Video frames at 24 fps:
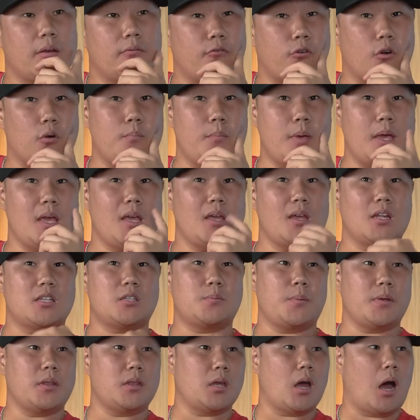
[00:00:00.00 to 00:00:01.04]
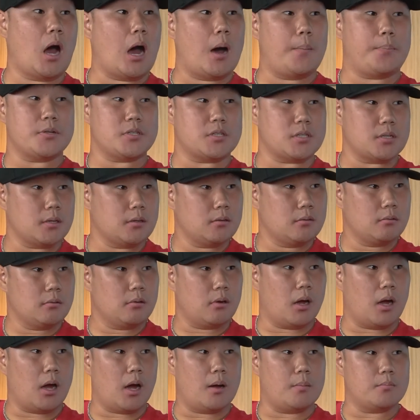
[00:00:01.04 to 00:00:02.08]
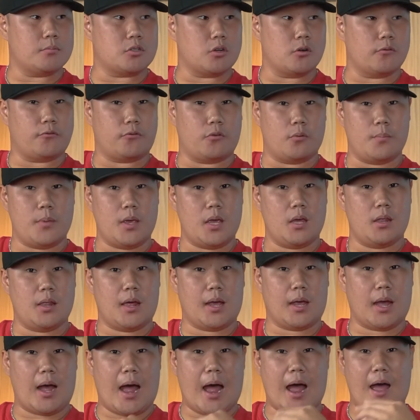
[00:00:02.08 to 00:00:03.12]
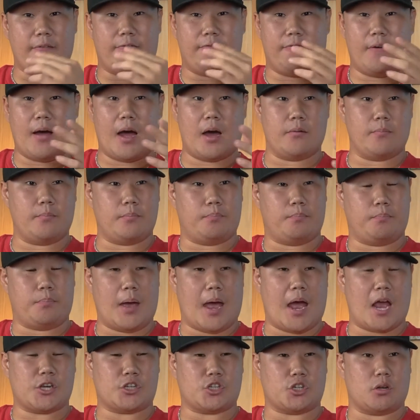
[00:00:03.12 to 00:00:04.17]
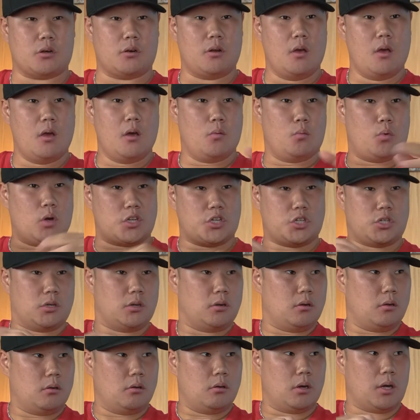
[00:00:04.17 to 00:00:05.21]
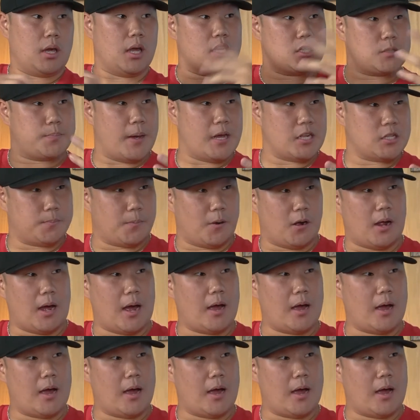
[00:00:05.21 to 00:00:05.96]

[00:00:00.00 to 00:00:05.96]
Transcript: Right. For me, it's been the opposite. So for me, like I found passion, which again is baseball.